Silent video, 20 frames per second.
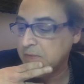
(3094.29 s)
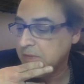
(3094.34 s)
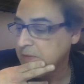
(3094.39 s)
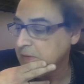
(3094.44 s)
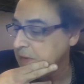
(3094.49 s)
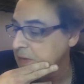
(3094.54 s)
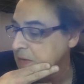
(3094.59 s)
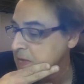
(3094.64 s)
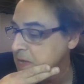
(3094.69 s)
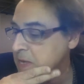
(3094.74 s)

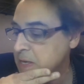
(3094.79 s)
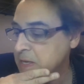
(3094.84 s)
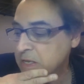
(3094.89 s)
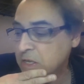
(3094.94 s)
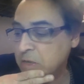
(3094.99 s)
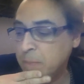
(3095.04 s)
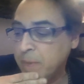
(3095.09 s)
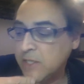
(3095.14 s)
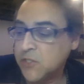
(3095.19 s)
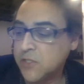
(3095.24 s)

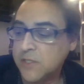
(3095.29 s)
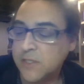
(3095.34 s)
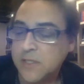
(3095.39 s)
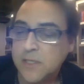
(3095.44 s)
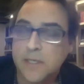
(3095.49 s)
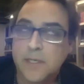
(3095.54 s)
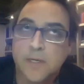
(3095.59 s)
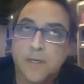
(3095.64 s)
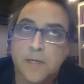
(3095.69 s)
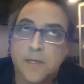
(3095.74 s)
You
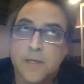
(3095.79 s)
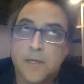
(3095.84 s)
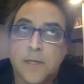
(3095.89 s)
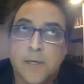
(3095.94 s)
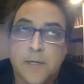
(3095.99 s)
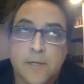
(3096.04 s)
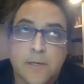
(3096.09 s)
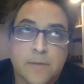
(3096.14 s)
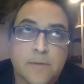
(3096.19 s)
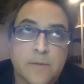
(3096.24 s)
mentioned
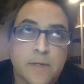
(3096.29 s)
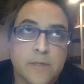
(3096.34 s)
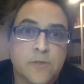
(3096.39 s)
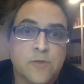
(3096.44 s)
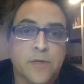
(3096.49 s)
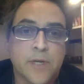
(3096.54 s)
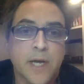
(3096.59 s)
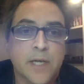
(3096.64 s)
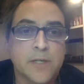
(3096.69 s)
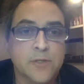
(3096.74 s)
uh,
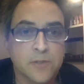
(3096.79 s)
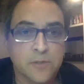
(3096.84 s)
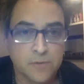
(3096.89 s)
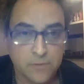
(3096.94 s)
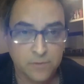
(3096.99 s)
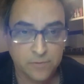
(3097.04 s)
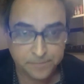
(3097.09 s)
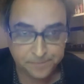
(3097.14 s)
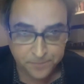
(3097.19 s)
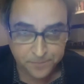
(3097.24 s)

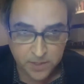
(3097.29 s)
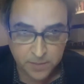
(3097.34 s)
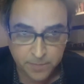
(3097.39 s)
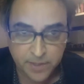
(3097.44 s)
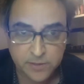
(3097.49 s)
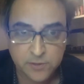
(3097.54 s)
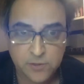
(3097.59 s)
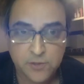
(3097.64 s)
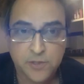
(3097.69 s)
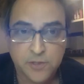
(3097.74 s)
international
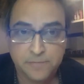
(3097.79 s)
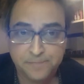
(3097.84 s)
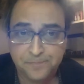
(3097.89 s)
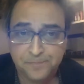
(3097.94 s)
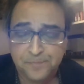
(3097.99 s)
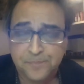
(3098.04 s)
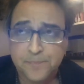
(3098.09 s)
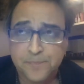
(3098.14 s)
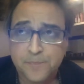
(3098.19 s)
dimension,